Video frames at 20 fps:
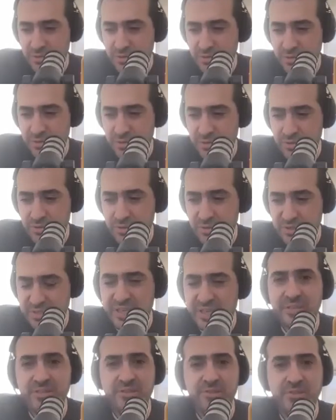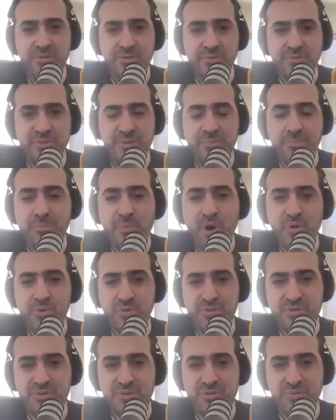does hit you the
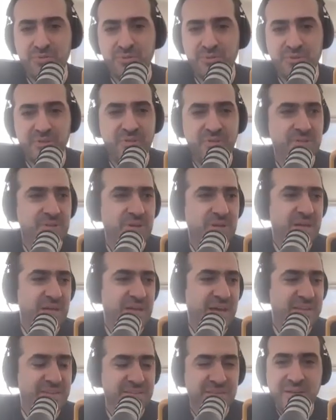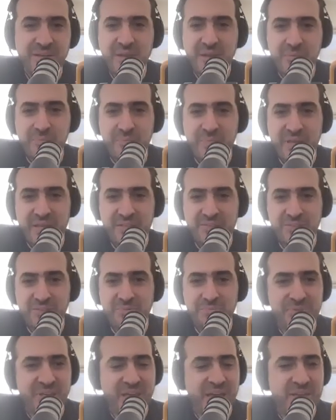most and make
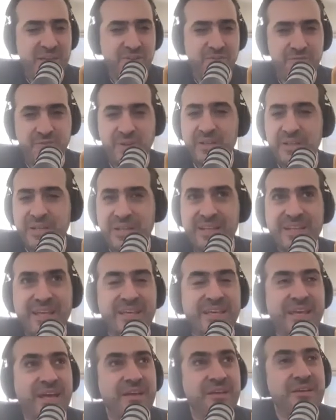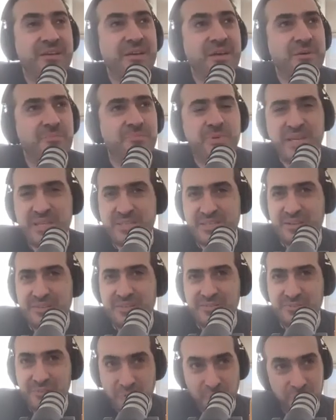some kind of like a
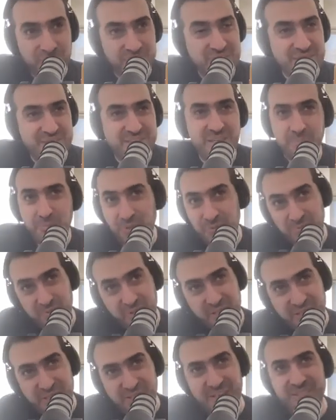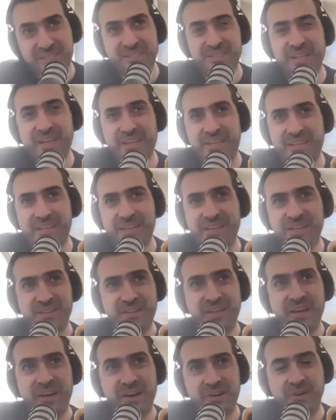Pixar, no Disney, but it's like
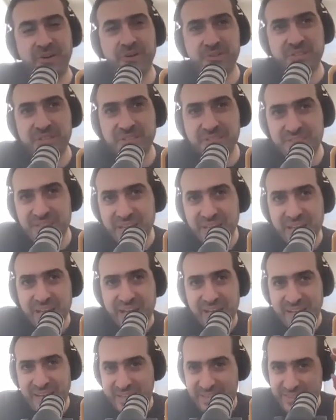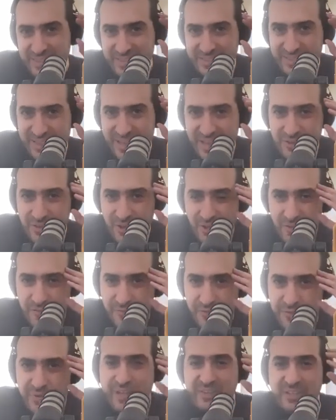they are causing like this kind of
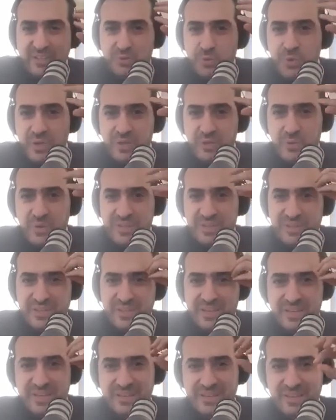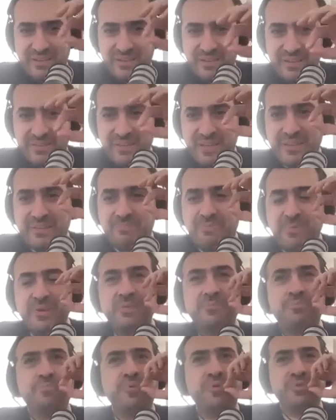ratatouille where
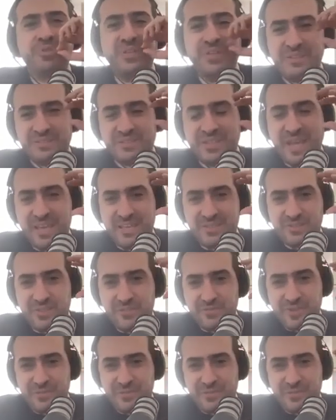they put the taste